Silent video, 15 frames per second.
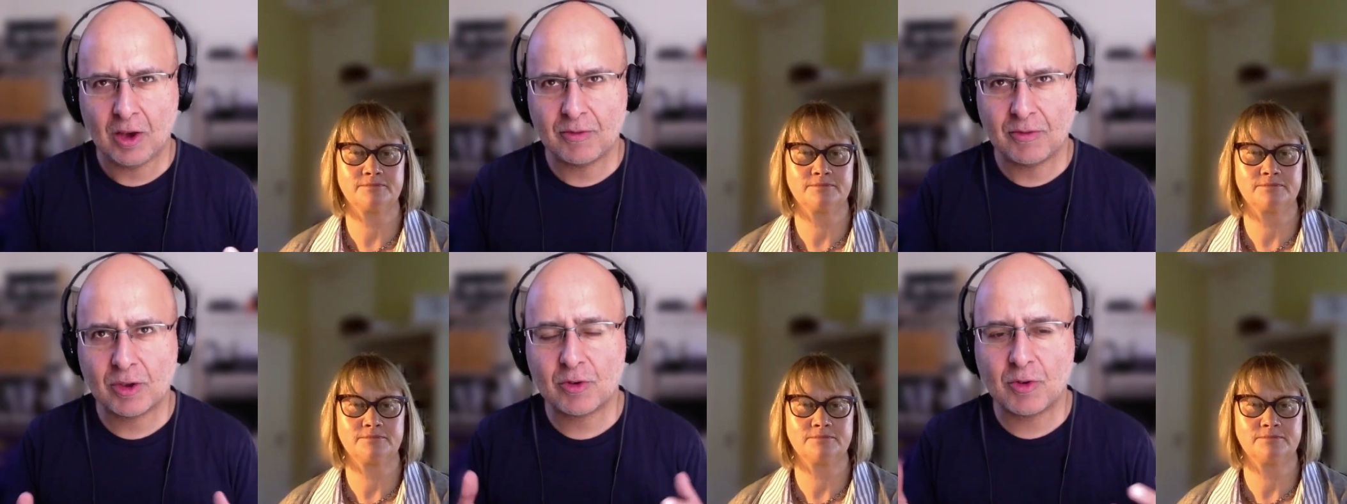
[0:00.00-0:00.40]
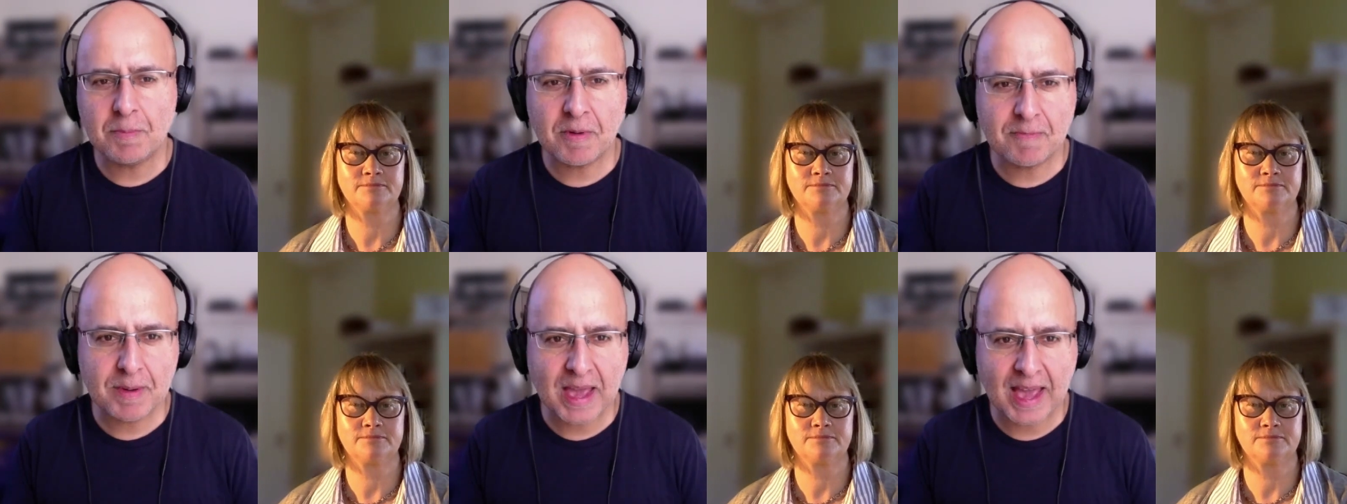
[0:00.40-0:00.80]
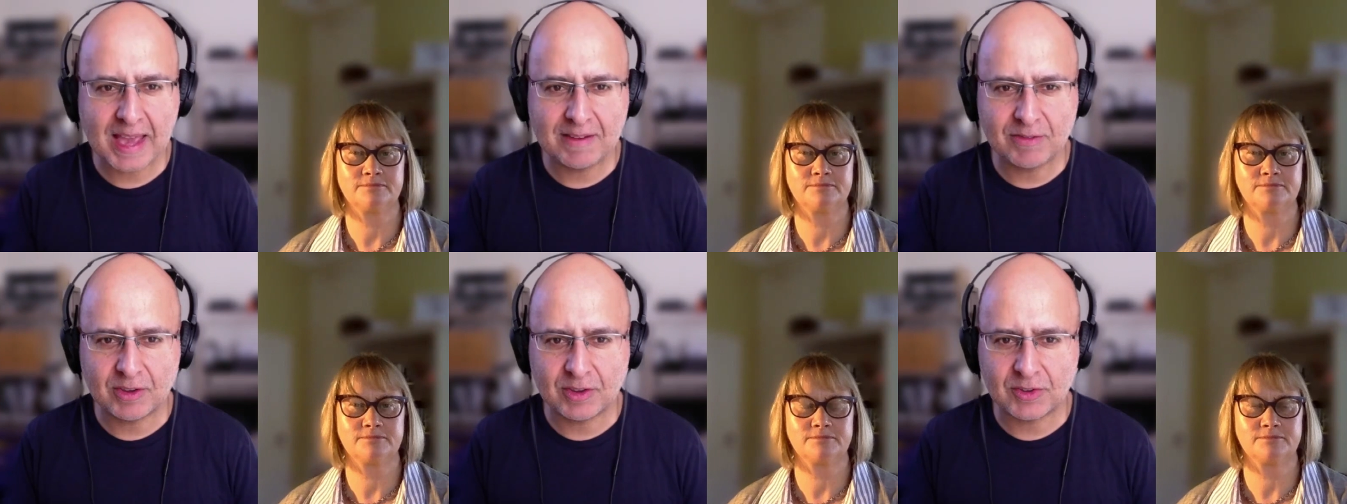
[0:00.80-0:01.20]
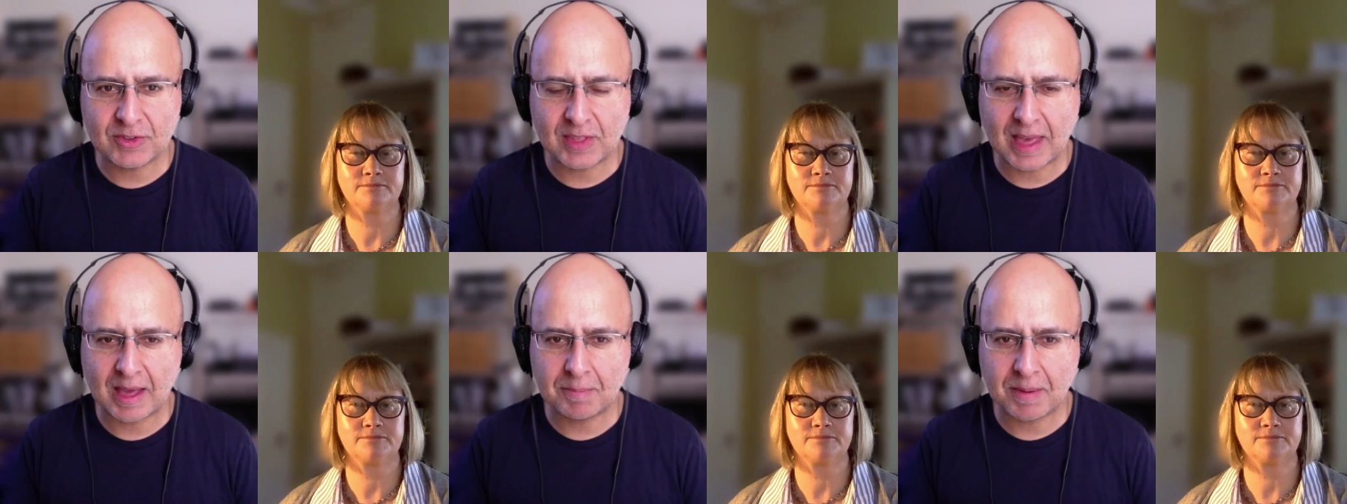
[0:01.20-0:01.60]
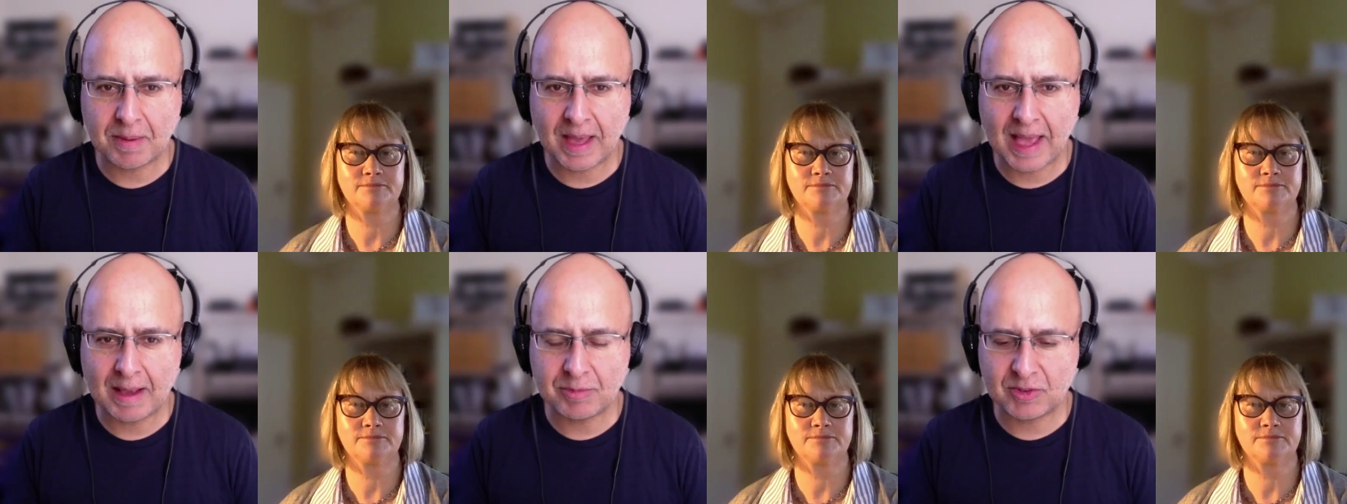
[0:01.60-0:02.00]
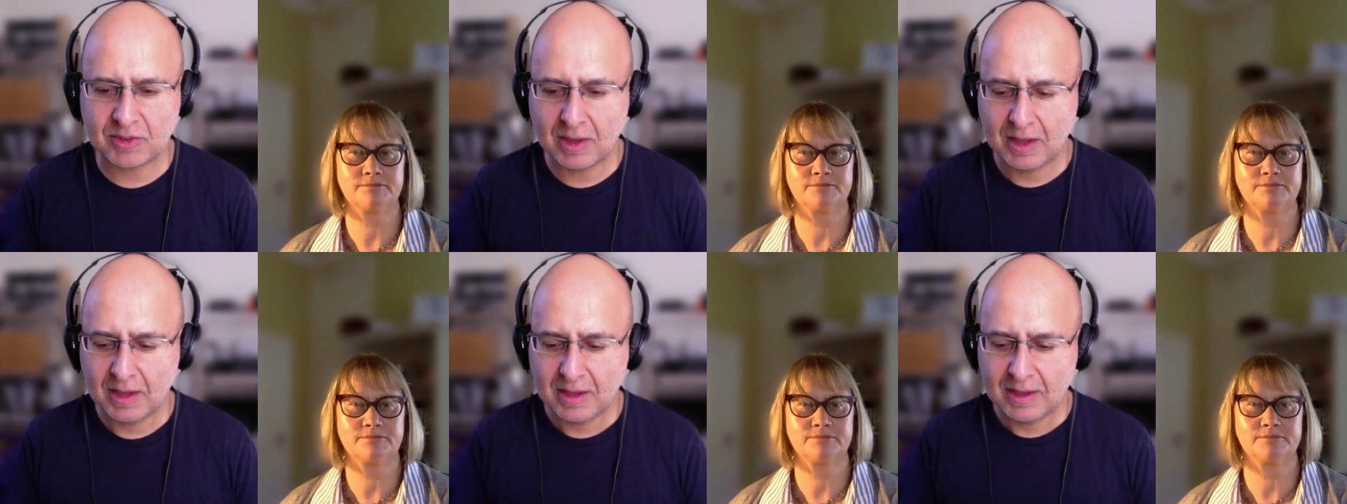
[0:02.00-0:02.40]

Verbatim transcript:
Speaker 1: of a group of behaviors that perhaps